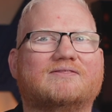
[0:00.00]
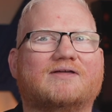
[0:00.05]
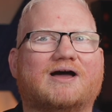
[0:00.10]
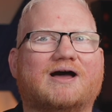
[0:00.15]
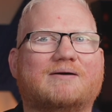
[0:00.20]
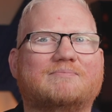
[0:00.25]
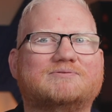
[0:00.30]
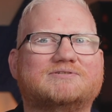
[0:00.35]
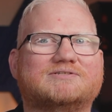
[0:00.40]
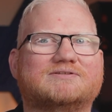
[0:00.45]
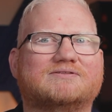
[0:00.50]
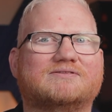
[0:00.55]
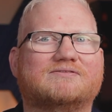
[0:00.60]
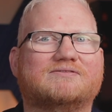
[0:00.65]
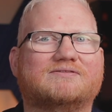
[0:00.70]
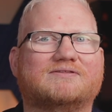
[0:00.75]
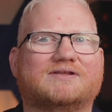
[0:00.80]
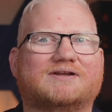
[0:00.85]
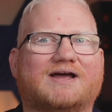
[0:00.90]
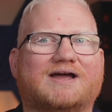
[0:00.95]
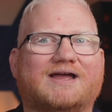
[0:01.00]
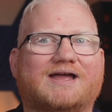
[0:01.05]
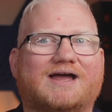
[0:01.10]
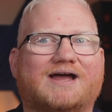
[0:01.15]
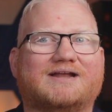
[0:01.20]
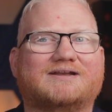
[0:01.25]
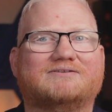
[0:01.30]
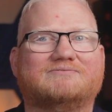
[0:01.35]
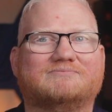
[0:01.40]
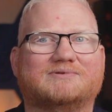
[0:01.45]
options that I
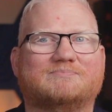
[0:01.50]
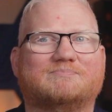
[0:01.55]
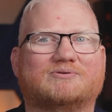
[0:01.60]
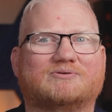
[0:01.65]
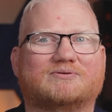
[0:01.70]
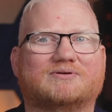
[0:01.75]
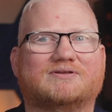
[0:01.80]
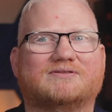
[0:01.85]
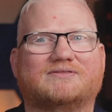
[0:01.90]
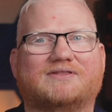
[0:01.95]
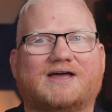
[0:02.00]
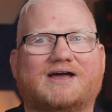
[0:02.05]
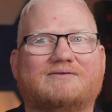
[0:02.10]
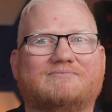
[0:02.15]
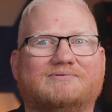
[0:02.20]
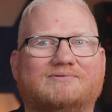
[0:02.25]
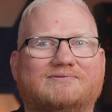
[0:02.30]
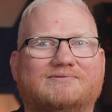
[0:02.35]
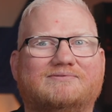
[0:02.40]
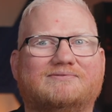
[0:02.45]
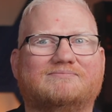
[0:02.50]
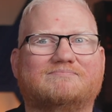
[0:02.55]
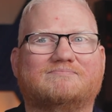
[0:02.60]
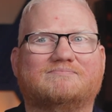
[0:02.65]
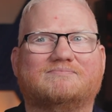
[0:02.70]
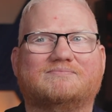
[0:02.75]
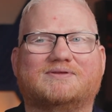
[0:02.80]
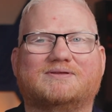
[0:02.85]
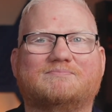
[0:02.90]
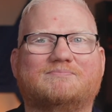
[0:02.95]
had in Reaper, because that was
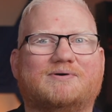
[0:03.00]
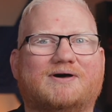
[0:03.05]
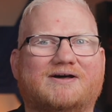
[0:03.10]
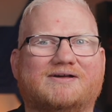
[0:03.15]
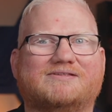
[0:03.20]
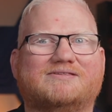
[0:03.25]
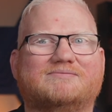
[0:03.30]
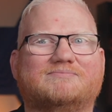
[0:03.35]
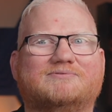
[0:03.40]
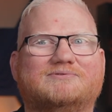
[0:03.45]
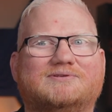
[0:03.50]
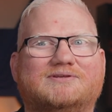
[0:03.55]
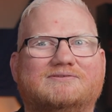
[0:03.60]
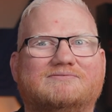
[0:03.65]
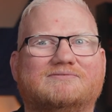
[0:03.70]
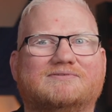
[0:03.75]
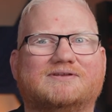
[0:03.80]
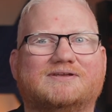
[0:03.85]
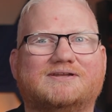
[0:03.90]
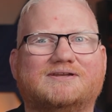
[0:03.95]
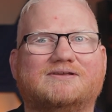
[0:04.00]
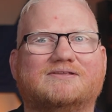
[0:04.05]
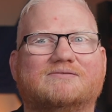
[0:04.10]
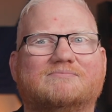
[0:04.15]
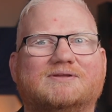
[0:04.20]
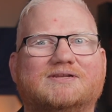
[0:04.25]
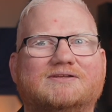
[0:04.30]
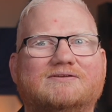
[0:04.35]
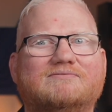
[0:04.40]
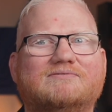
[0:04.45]
impossible to use any of the
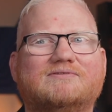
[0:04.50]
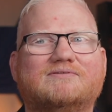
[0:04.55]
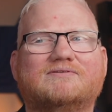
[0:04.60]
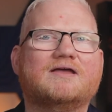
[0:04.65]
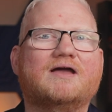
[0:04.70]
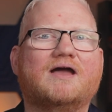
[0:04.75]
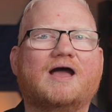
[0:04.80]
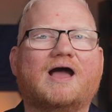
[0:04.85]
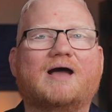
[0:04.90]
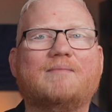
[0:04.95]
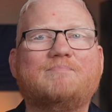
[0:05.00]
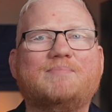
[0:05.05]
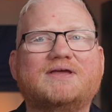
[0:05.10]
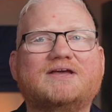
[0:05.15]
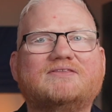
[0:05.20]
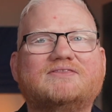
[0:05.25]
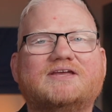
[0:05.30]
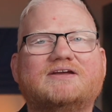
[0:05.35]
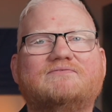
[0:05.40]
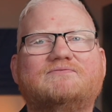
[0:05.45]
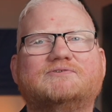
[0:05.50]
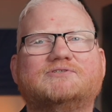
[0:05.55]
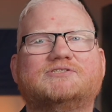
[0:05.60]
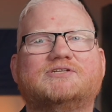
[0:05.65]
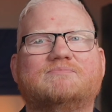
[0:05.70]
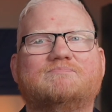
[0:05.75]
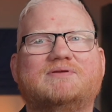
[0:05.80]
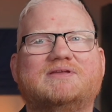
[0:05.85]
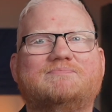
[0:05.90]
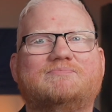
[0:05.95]
menus. A big thing for
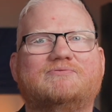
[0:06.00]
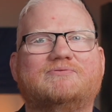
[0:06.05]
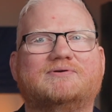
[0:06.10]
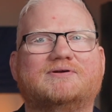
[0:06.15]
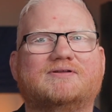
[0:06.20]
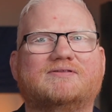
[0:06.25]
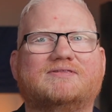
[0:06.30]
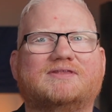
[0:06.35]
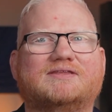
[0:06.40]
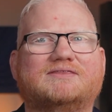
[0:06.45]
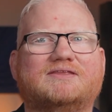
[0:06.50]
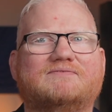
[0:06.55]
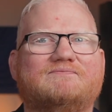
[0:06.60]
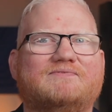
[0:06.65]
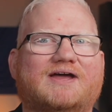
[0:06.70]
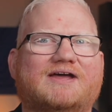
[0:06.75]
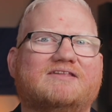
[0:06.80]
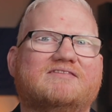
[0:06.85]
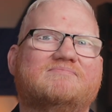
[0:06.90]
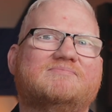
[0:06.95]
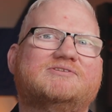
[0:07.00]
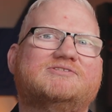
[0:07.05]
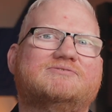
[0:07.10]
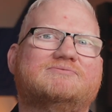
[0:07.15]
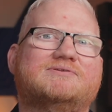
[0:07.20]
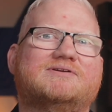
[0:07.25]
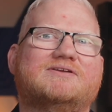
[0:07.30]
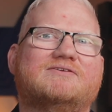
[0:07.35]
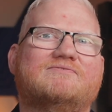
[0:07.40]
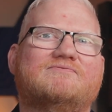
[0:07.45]
some people is that the vast majority of